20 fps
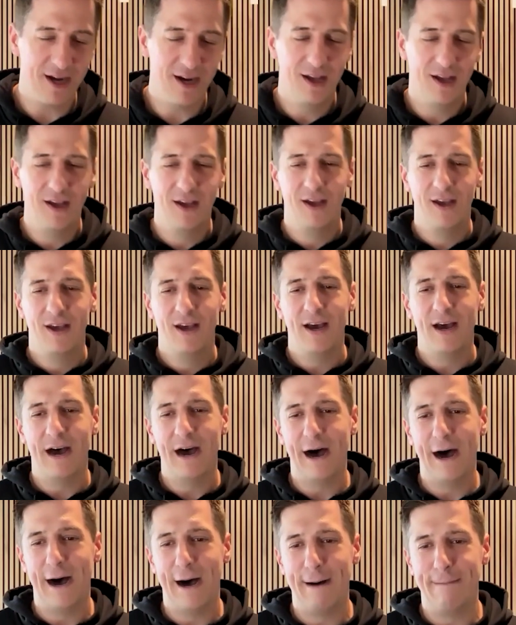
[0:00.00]

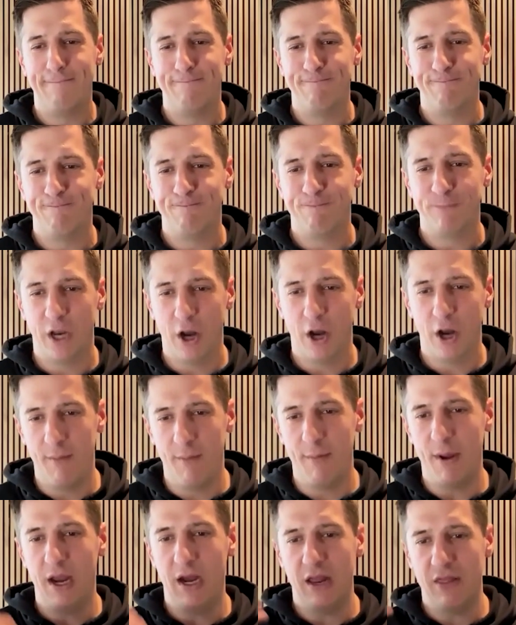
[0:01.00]
You know what I mean?